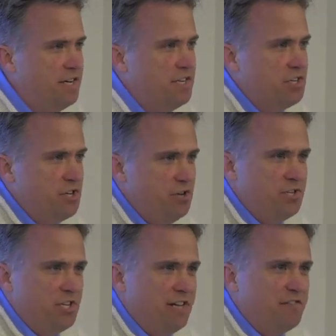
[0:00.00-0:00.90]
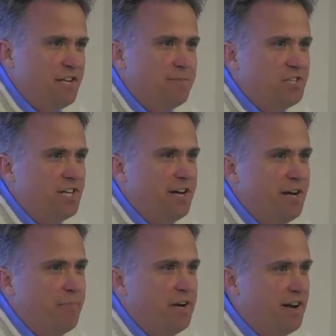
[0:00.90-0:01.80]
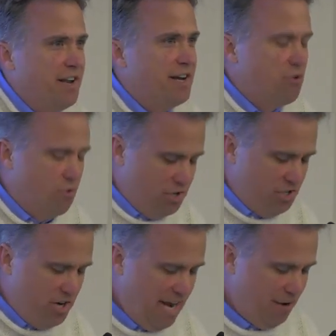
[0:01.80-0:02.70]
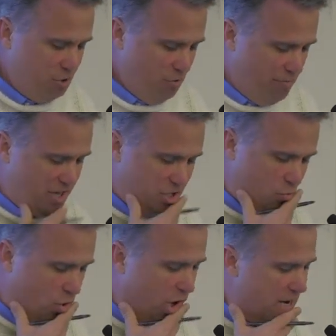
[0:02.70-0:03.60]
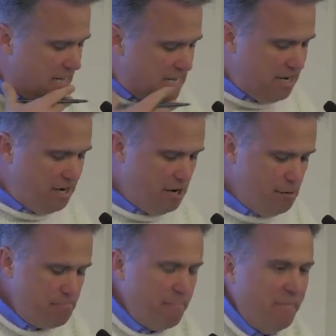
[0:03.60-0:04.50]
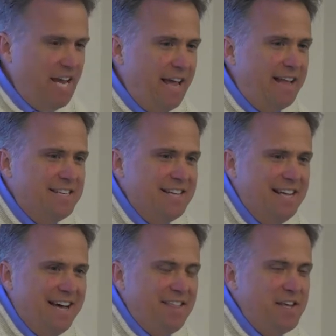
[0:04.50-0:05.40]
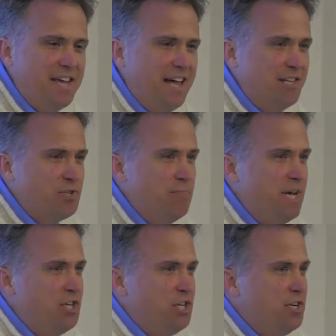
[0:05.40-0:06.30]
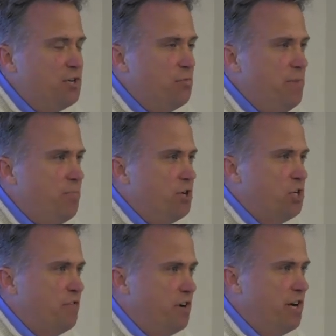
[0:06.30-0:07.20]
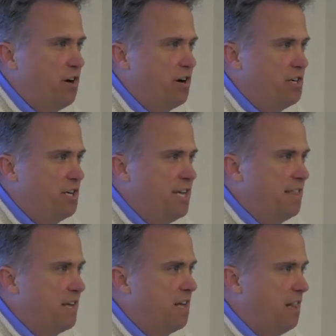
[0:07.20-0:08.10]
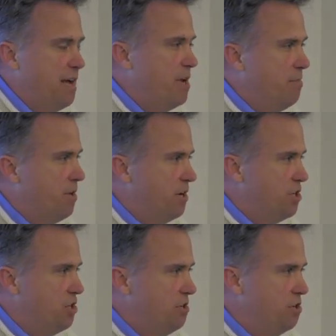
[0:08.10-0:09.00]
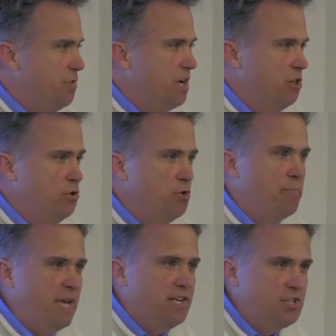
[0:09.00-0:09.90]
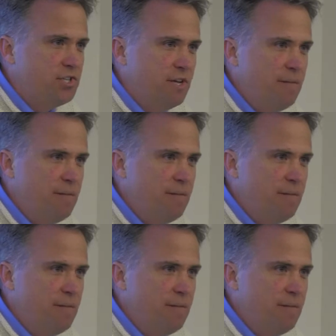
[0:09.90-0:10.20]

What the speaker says: so you still have time to sign up, an online course on how to abolish war. And I think Alice mentioned we pushed very hard to get the climate march to include peace,